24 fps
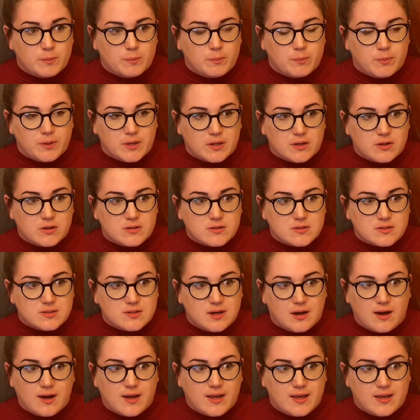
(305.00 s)
Because
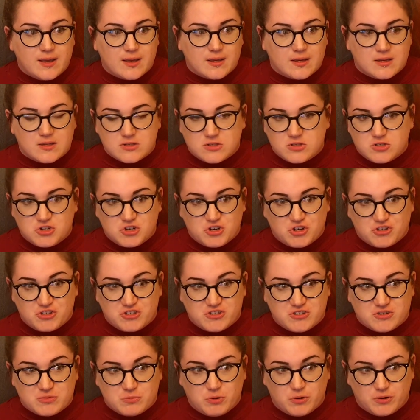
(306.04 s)
dying is
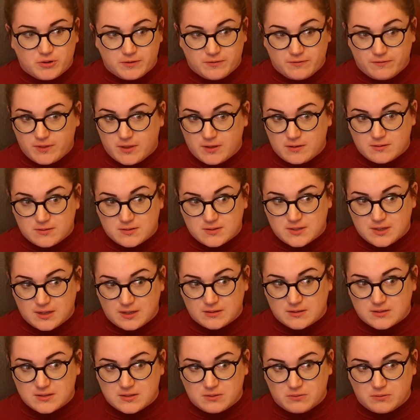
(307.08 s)
just one of those
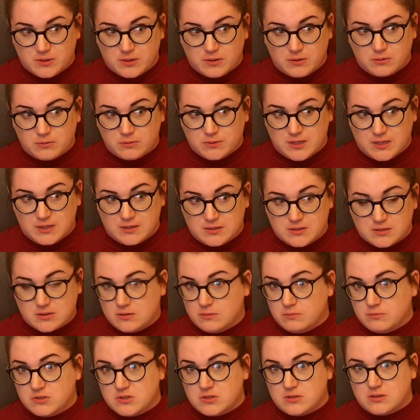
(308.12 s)
things that we all need to
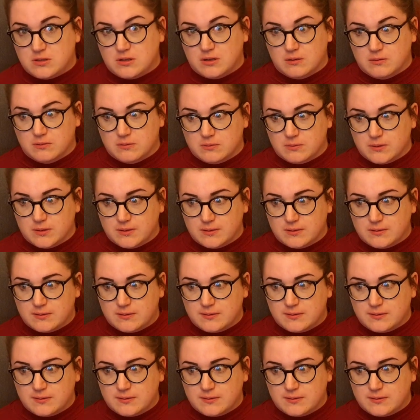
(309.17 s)
come to terms with.